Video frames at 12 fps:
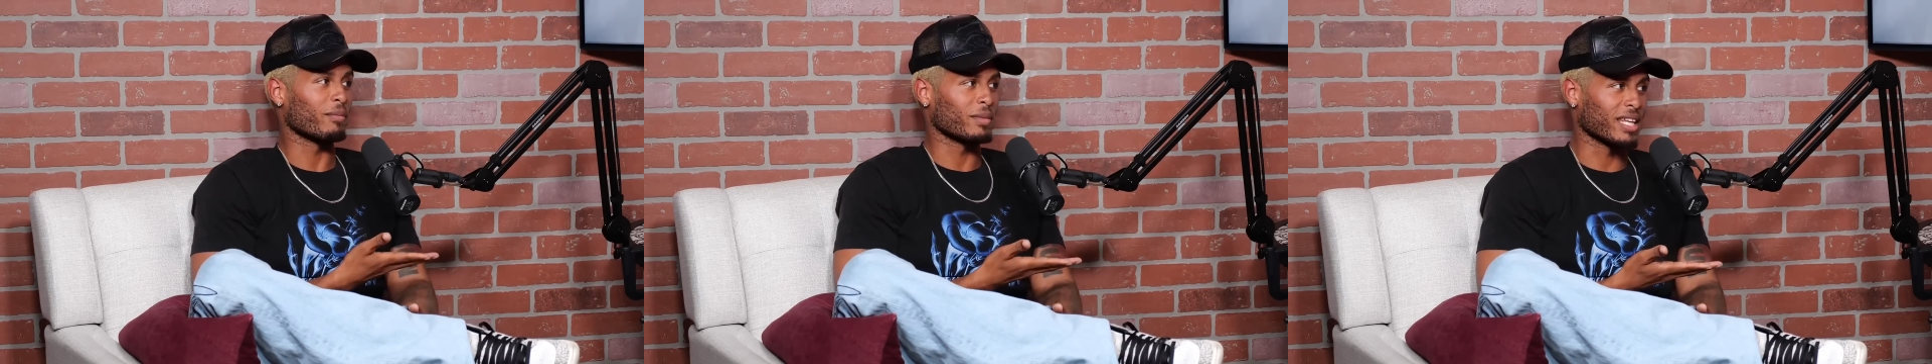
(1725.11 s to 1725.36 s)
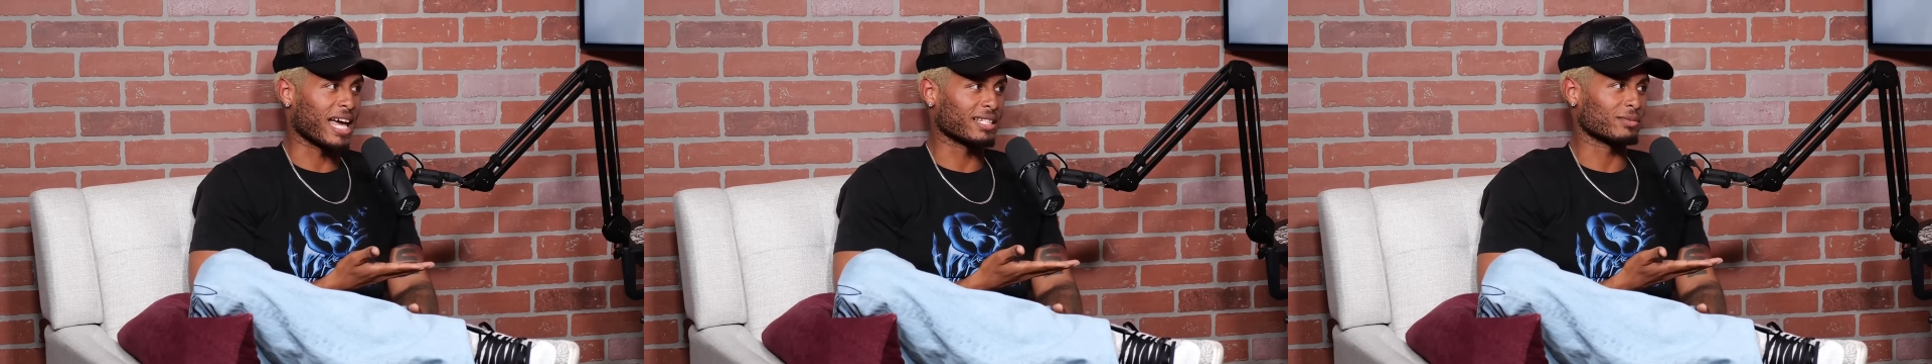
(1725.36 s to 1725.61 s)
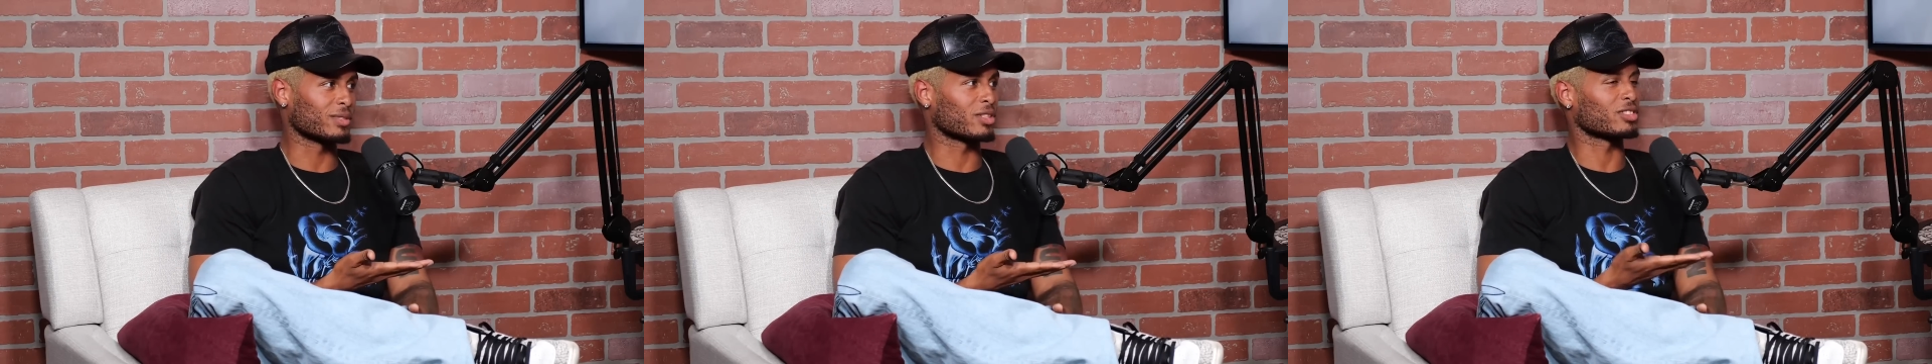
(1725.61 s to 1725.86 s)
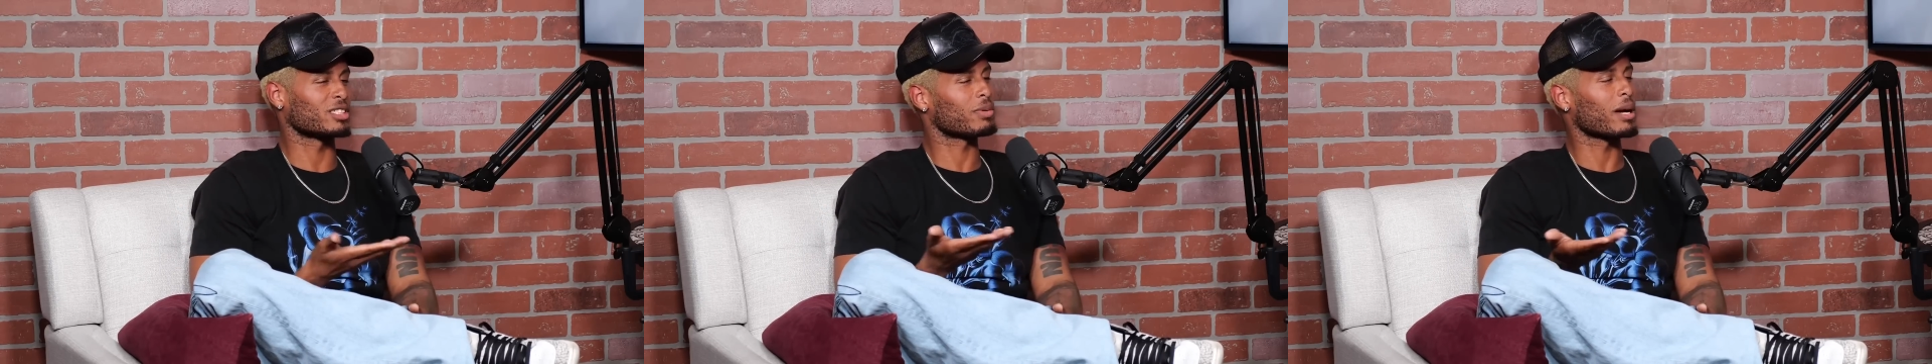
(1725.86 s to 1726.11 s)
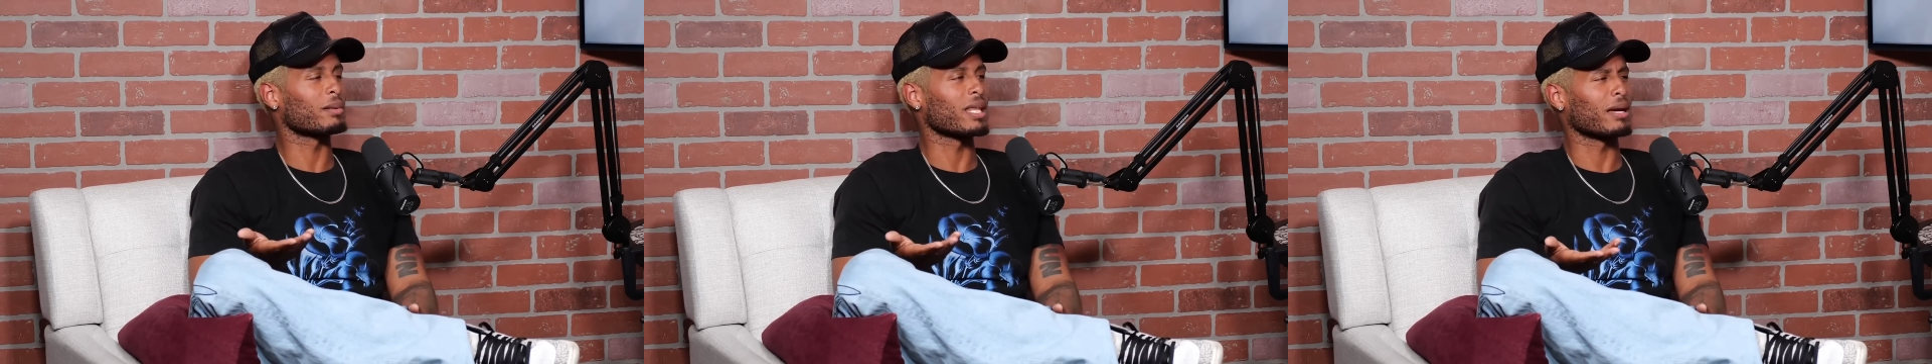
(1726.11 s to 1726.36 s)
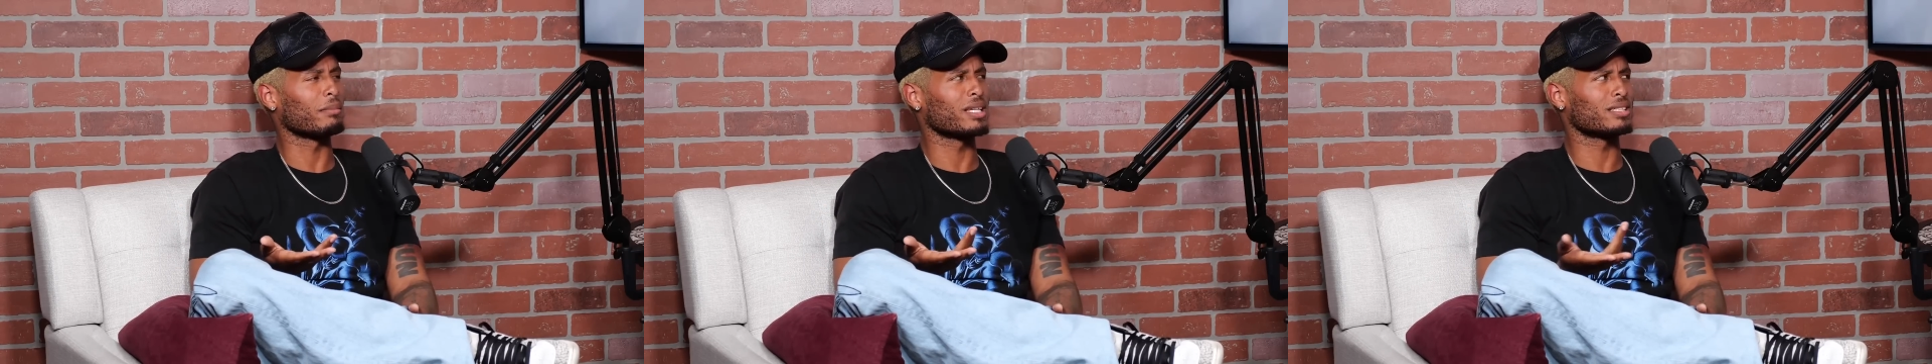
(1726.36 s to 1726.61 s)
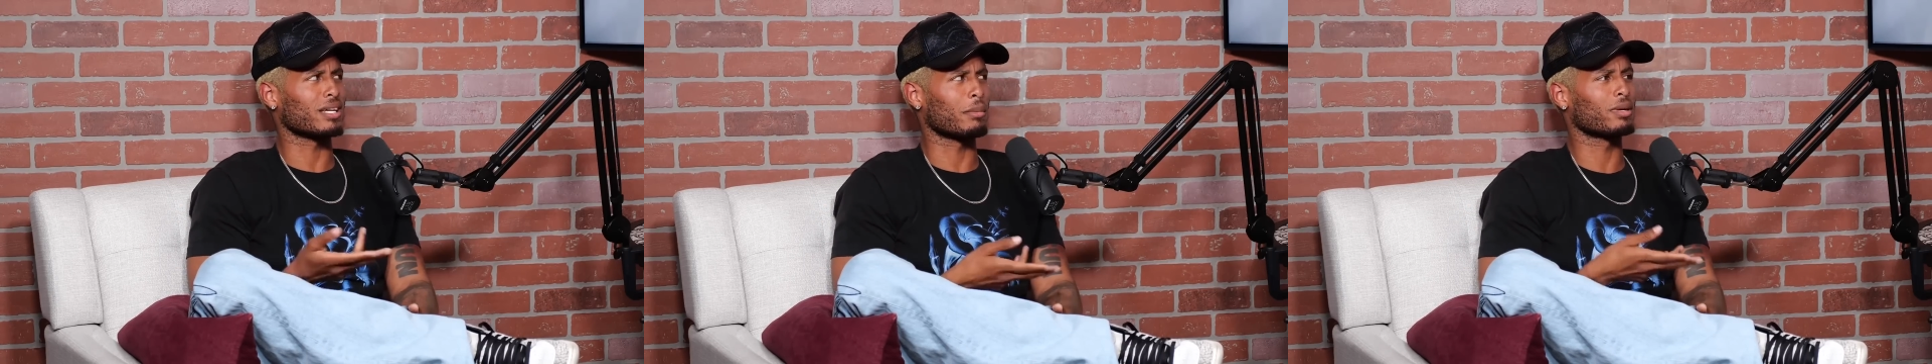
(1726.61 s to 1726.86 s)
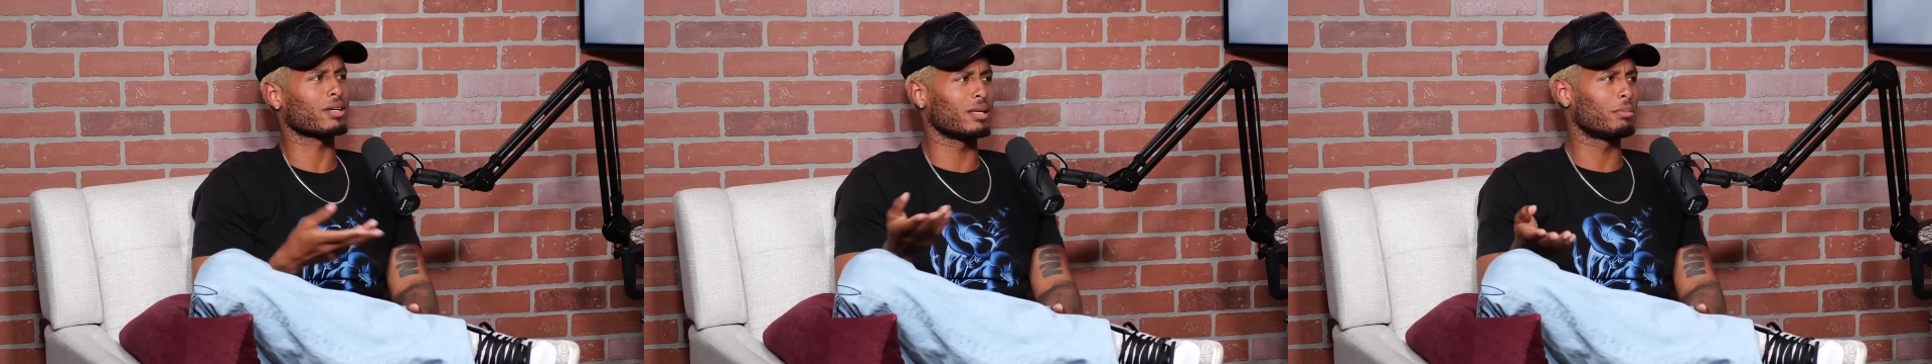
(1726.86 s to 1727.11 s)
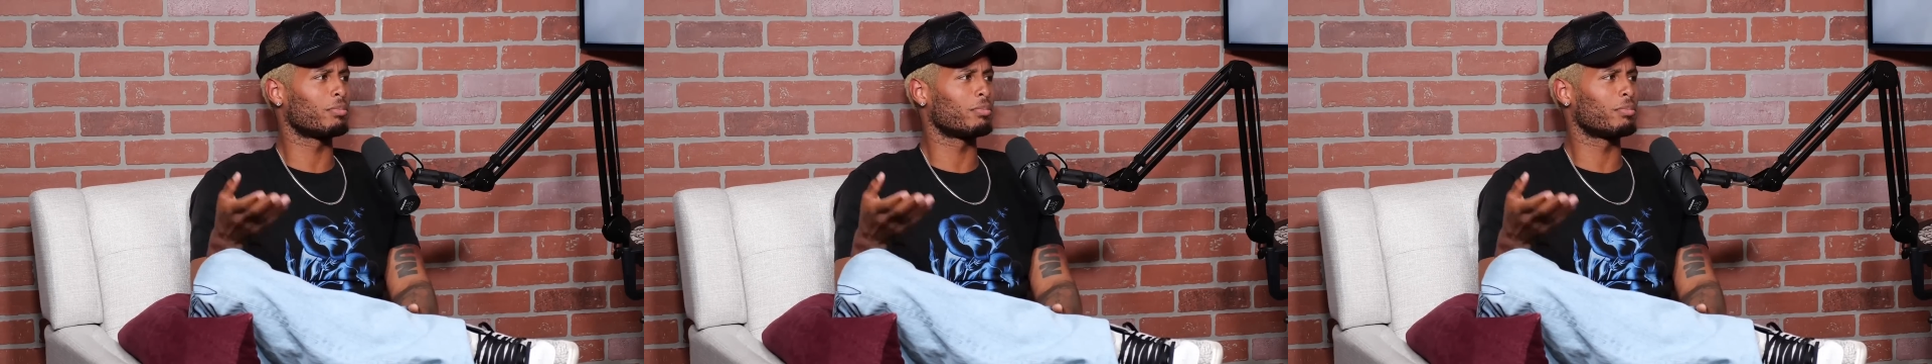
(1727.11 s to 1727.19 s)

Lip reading: from the last one, so she's probably like, "Bitch, I'm gonna keep."